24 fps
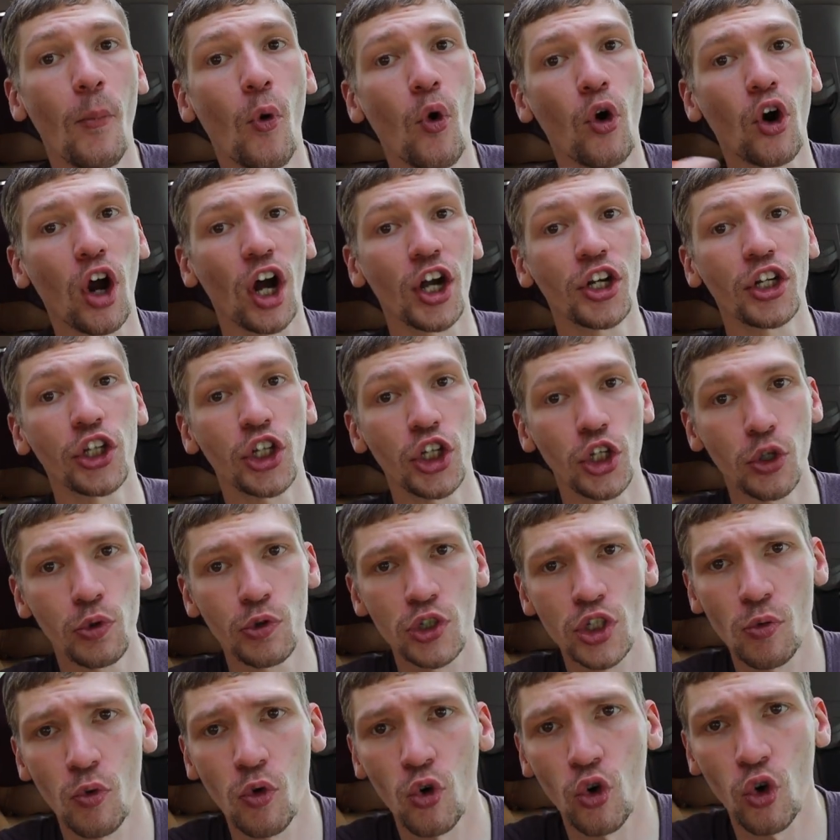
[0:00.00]
more
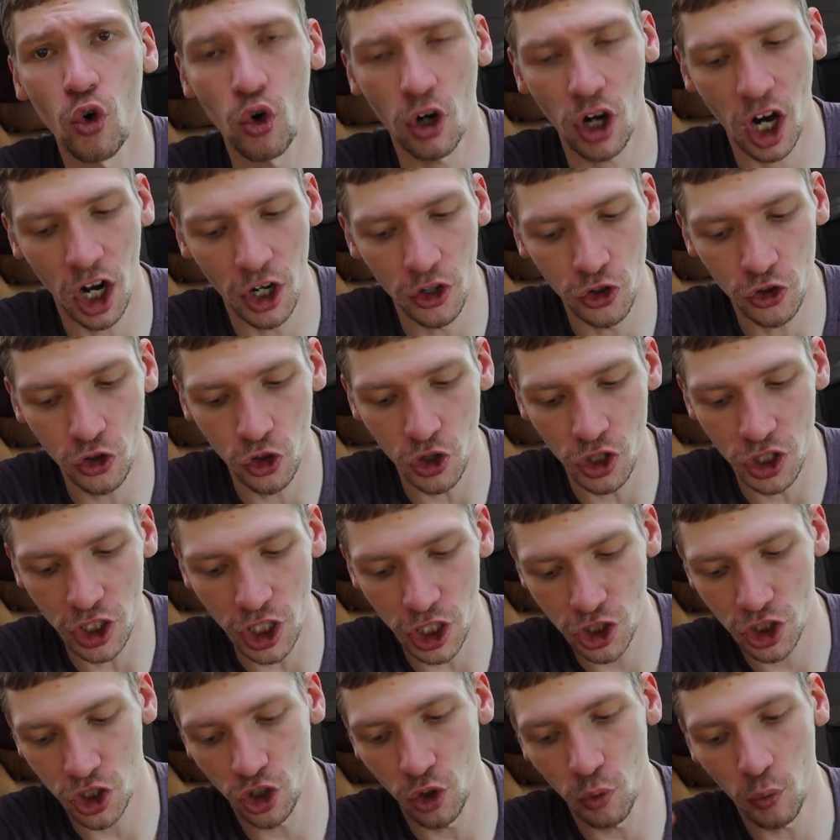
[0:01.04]
unusual or
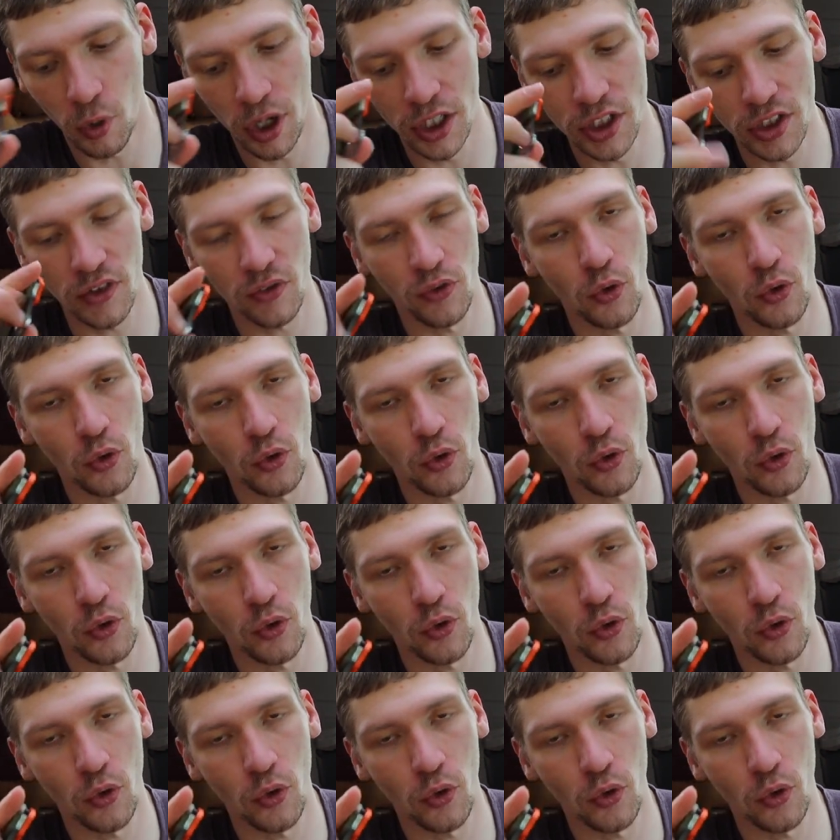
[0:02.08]
untraditional ones.